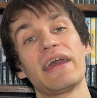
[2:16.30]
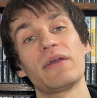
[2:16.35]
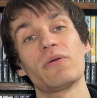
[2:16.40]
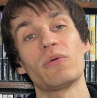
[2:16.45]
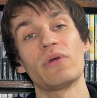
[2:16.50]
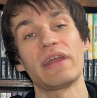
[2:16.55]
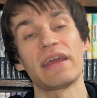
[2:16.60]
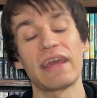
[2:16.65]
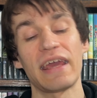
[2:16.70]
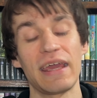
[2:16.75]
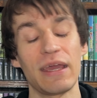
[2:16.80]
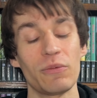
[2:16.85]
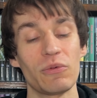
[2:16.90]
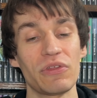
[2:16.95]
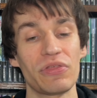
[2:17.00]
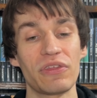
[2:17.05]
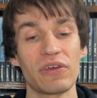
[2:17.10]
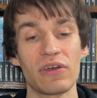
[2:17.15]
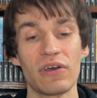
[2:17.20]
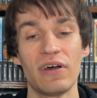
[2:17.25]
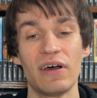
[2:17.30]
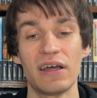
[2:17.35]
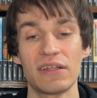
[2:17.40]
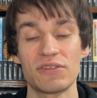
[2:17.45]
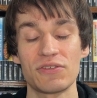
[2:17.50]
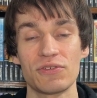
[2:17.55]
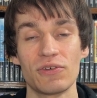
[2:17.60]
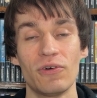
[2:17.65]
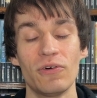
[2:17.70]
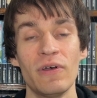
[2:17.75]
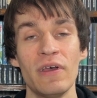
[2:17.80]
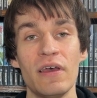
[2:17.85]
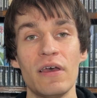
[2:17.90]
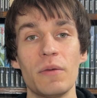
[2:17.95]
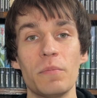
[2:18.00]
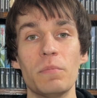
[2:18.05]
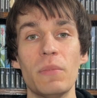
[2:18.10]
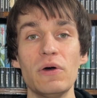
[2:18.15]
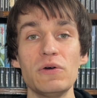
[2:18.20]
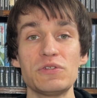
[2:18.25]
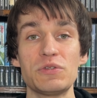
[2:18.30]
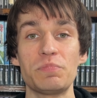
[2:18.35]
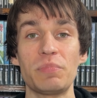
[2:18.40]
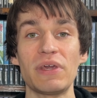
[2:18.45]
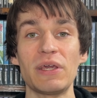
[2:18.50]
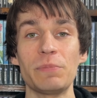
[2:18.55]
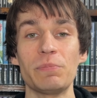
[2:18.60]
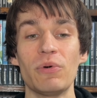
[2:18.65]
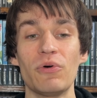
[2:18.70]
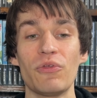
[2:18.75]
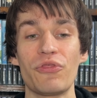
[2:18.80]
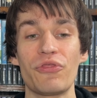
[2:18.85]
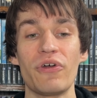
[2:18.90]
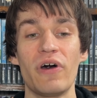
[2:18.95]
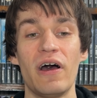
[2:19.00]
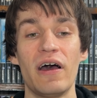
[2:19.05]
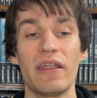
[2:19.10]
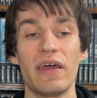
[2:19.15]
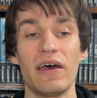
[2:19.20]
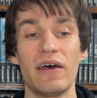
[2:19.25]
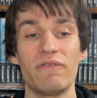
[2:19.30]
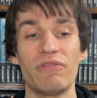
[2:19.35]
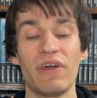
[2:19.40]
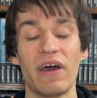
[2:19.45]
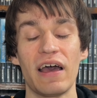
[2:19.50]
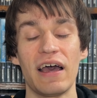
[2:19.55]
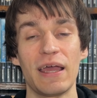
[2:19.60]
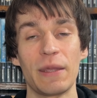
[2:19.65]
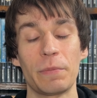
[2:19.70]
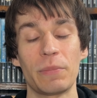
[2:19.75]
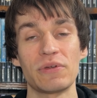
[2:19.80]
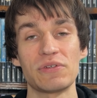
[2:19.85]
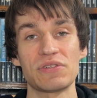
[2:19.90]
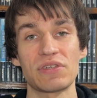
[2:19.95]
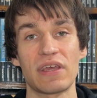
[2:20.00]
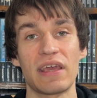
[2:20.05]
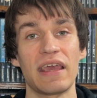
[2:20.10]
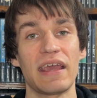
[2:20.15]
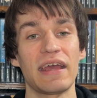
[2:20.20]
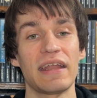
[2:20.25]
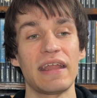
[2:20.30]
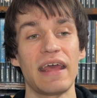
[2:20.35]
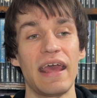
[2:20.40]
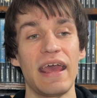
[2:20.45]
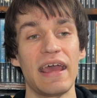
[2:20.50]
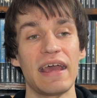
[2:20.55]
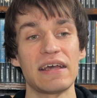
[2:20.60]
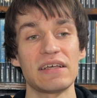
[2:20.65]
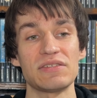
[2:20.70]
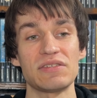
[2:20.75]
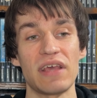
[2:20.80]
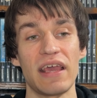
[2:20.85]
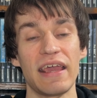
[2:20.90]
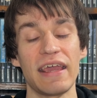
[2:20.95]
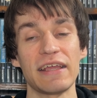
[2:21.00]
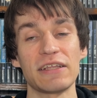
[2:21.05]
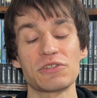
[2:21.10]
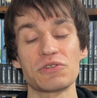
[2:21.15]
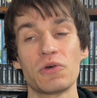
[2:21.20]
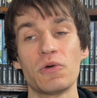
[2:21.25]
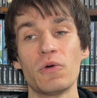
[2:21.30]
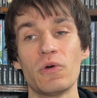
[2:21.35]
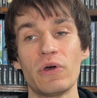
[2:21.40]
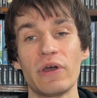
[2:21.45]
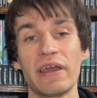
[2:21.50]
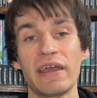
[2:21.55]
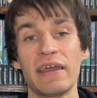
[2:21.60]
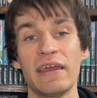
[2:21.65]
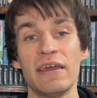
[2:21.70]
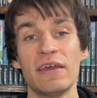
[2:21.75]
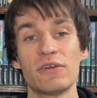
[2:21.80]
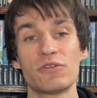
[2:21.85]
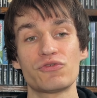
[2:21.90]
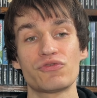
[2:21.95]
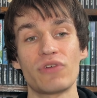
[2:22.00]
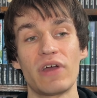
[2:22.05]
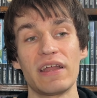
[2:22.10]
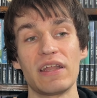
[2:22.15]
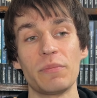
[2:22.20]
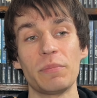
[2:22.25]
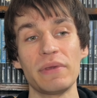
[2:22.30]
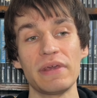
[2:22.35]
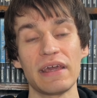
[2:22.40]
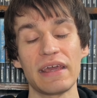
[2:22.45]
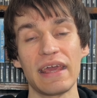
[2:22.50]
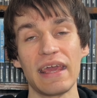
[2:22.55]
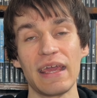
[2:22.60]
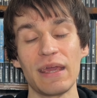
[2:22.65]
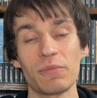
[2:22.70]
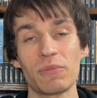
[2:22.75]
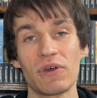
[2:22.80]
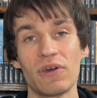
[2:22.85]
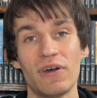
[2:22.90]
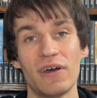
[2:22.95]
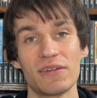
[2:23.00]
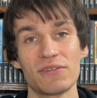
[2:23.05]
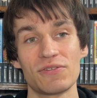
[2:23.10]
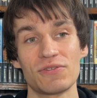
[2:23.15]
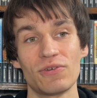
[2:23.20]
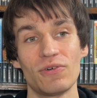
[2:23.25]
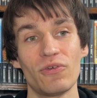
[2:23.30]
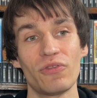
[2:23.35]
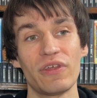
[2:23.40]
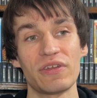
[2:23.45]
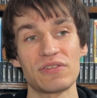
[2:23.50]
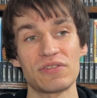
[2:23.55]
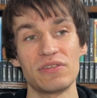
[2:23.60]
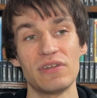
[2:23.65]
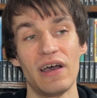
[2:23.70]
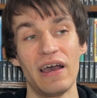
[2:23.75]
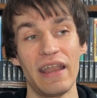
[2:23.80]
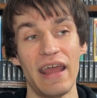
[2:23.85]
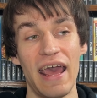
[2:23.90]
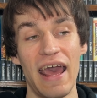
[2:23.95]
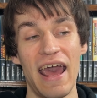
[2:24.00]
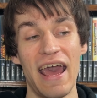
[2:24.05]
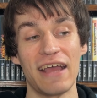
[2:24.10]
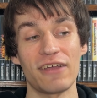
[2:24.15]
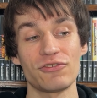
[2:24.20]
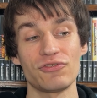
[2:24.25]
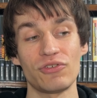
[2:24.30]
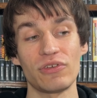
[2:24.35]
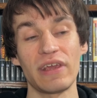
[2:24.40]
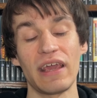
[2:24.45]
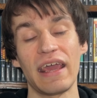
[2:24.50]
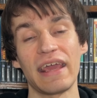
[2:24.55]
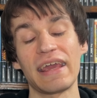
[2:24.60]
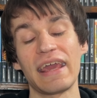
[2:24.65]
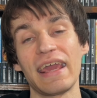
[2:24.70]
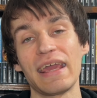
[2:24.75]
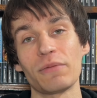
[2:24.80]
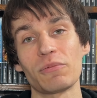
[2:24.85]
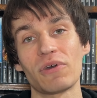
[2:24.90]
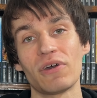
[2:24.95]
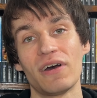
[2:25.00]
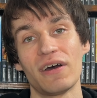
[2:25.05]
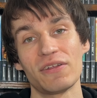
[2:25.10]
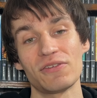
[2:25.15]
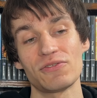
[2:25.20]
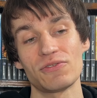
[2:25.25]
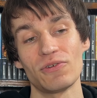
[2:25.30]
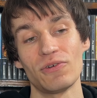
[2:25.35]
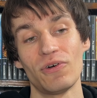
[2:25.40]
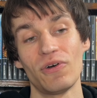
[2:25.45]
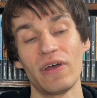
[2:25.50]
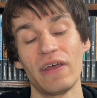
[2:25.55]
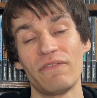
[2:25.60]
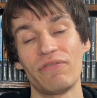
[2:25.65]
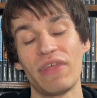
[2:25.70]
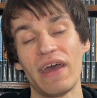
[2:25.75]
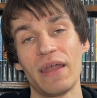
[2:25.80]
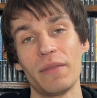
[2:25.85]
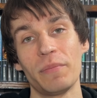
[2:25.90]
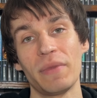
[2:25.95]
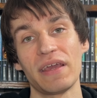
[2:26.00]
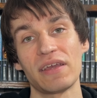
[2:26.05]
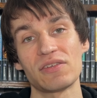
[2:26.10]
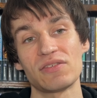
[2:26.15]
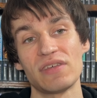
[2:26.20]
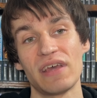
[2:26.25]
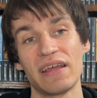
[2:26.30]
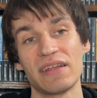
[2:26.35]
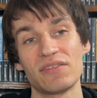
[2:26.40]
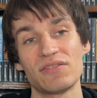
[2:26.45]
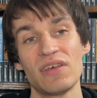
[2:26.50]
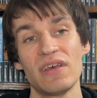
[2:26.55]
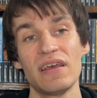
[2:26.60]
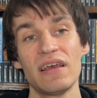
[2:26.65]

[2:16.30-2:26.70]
when it came with the console. Most people thought of the Hyperscan as a toy trying to be a game console that's not actually a game console, if that makes sense.